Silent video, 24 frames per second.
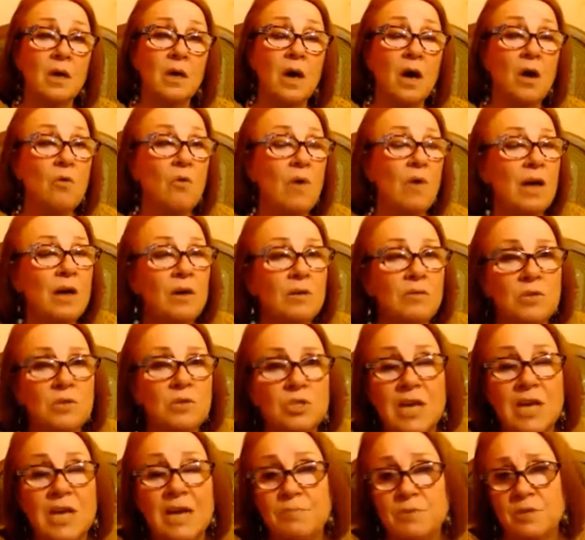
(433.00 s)
Around
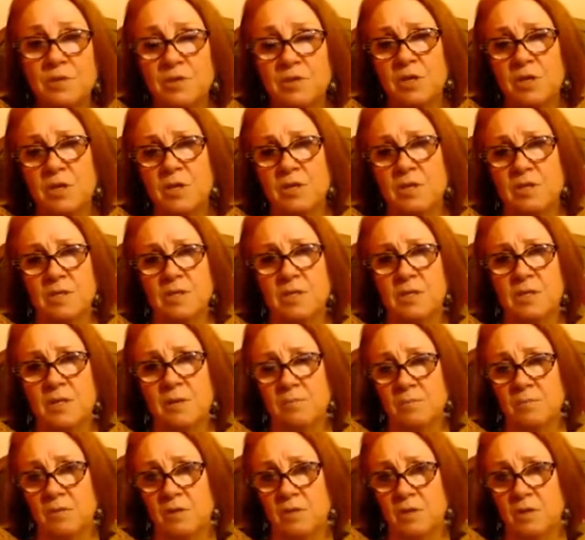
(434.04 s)
chapter
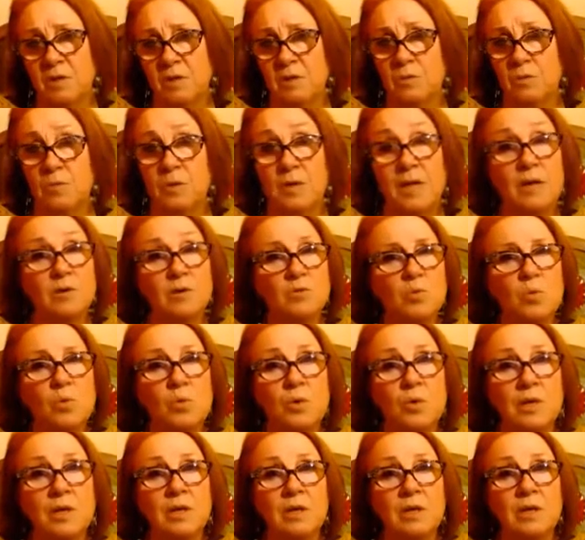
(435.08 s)
30-something, without
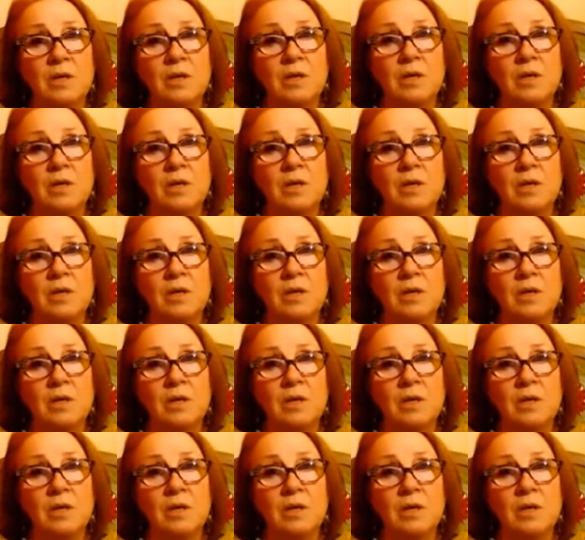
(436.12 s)
warning,